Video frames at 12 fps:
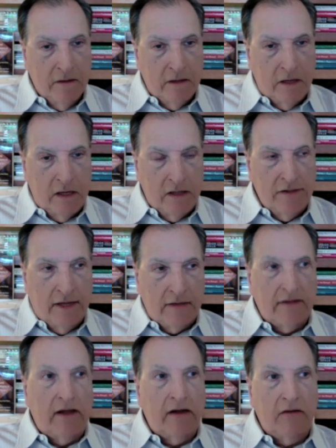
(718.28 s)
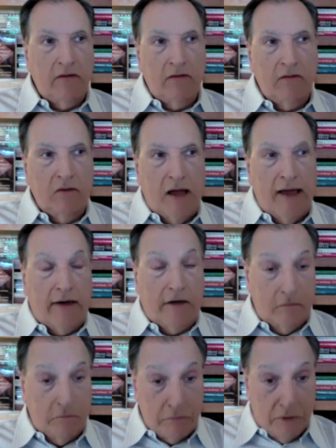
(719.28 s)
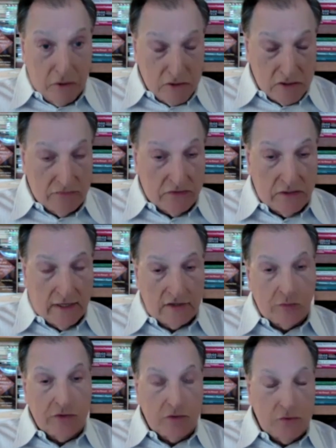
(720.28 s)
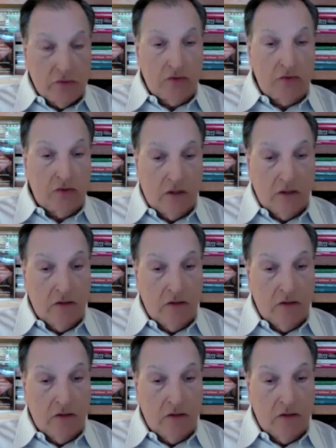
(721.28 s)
in that they had a compulsive attachment to the drug.